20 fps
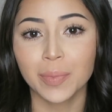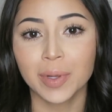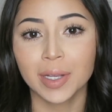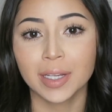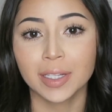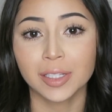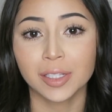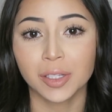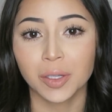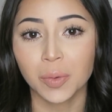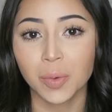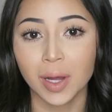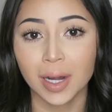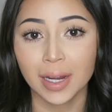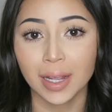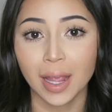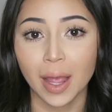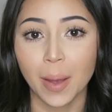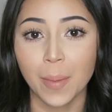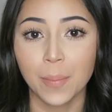because you want
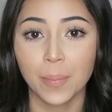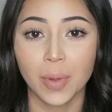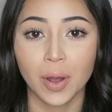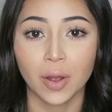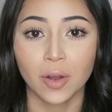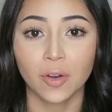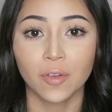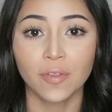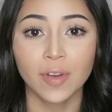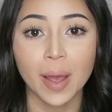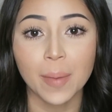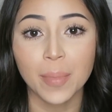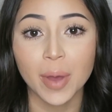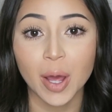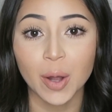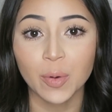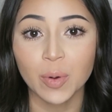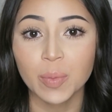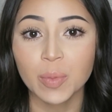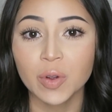to get buccal fat
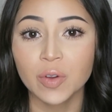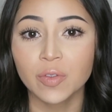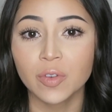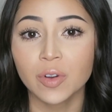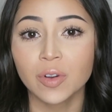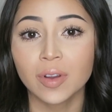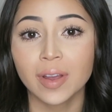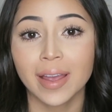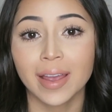pad removal